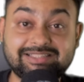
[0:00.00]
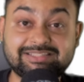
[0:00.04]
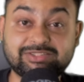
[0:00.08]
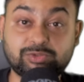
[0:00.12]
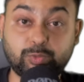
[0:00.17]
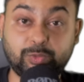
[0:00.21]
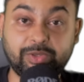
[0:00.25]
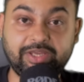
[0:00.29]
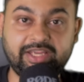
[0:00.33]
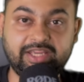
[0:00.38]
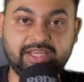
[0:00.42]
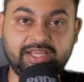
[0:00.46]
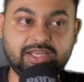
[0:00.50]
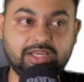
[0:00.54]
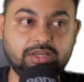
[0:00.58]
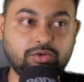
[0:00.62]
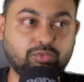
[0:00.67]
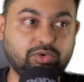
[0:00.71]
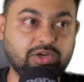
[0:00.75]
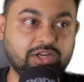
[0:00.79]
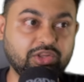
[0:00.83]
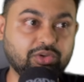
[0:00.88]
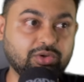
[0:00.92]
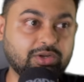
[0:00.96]
way,
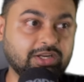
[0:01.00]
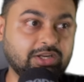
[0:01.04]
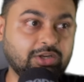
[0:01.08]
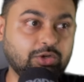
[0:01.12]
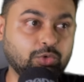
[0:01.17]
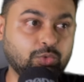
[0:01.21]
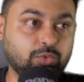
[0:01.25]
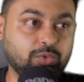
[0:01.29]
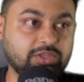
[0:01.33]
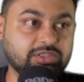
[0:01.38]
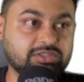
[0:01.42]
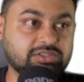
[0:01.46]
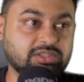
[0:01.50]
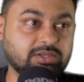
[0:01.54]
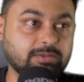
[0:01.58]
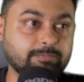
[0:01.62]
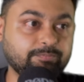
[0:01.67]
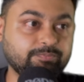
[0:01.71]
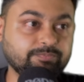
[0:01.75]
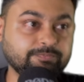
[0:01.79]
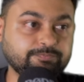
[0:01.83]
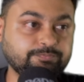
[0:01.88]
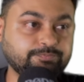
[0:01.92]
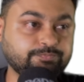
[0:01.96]
what you can do is
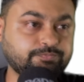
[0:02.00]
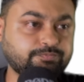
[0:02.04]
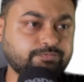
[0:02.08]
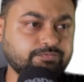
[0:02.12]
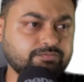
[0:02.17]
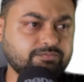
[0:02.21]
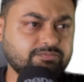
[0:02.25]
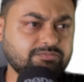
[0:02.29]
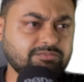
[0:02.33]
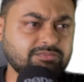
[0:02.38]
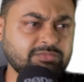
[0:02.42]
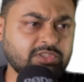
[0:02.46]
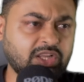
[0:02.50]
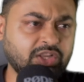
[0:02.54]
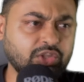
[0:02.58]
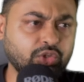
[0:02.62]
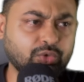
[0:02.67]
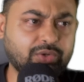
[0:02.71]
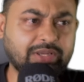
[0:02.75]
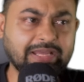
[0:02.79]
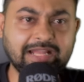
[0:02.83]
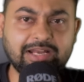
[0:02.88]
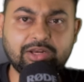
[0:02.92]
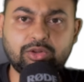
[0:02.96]
you
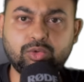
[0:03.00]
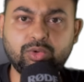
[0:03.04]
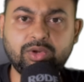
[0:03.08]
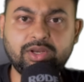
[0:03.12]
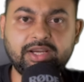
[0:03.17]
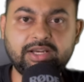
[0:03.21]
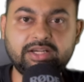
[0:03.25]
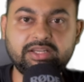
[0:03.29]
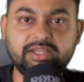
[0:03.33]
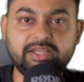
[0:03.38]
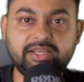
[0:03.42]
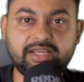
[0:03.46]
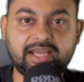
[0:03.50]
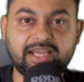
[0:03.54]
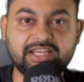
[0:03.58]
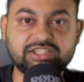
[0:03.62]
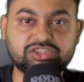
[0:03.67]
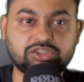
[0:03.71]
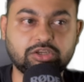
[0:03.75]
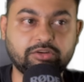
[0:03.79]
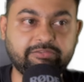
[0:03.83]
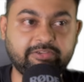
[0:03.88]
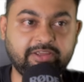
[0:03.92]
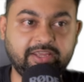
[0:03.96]
calculate the
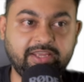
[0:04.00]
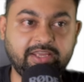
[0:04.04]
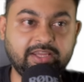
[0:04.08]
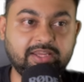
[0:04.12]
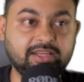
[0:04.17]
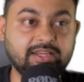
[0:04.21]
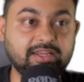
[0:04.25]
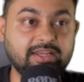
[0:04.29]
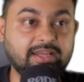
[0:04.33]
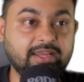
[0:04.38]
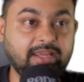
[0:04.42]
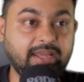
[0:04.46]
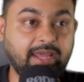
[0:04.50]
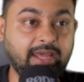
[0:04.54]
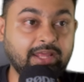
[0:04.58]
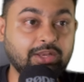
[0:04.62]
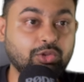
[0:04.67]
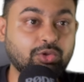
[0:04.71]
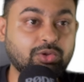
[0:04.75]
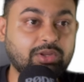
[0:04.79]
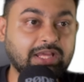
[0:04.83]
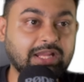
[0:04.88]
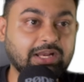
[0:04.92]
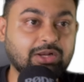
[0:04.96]
hash of A and
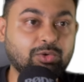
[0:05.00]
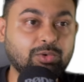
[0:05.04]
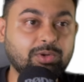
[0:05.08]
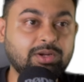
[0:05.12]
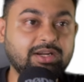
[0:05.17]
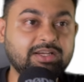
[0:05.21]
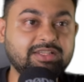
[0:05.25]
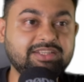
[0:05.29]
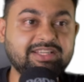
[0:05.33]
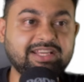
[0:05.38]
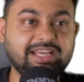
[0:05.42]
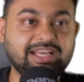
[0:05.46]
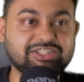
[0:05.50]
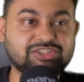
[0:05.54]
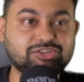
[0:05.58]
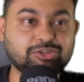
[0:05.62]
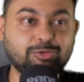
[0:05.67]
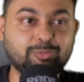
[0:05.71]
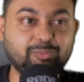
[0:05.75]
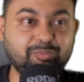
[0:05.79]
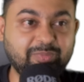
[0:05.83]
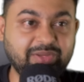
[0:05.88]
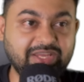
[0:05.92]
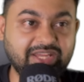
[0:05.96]
you calculate the hash
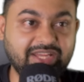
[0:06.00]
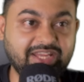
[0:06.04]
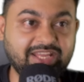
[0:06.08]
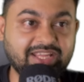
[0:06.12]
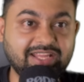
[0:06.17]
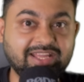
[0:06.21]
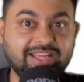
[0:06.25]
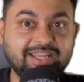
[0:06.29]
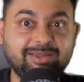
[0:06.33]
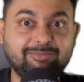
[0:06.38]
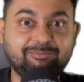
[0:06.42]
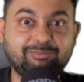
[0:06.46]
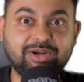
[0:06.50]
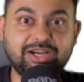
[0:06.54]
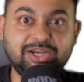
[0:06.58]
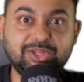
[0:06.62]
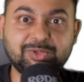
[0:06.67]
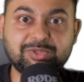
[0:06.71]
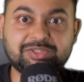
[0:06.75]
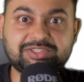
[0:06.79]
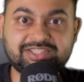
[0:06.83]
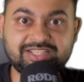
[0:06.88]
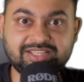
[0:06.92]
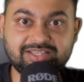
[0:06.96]
of B, but
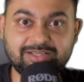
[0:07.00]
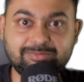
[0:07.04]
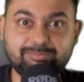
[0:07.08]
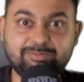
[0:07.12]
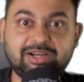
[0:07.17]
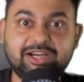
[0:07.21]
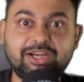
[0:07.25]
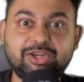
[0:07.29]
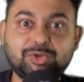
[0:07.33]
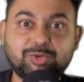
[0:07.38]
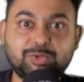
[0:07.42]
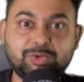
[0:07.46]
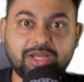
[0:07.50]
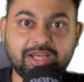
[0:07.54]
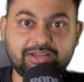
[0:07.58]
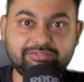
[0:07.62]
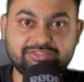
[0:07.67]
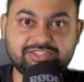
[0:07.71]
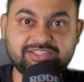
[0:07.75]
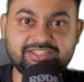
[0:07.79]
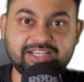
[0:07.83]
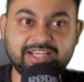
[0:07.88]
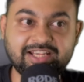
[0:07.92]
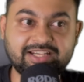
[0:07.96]
you have
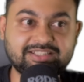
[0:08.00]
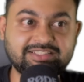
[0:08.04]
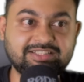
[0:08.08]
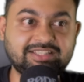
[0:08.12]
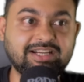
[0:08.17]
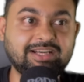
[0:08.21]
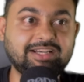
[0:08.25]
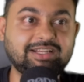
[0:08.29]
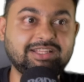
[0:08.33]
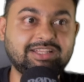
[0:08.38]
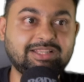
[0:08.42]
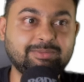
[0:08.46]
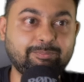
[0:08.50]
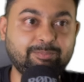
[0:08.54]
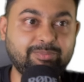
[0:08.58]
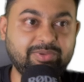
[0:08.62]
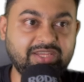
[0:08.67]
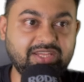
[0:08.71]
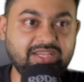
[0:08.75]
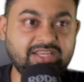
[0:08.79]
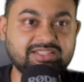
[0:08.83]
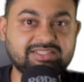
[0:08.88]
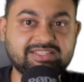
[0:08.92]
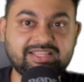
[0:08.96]
checked that the
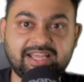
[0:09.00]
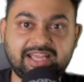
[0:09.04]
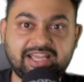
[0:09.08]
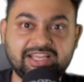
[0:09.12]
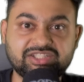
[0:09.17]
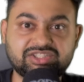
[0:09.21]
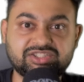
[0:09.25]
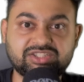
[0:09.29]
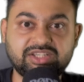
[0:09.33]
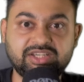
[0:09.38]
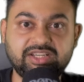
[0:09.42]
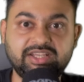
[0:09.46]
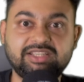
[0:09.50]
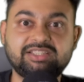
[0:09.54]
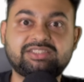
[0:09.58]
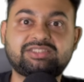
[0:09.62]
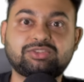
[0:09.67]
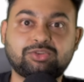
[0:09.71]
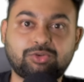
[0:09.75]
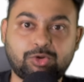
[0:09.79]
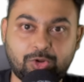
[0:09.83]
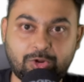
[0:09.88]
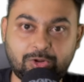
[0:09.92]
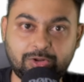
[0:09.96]
B's hash is
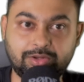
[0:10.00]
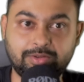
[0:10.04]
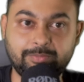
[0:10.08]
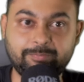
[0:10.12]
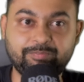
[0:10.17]
wrong.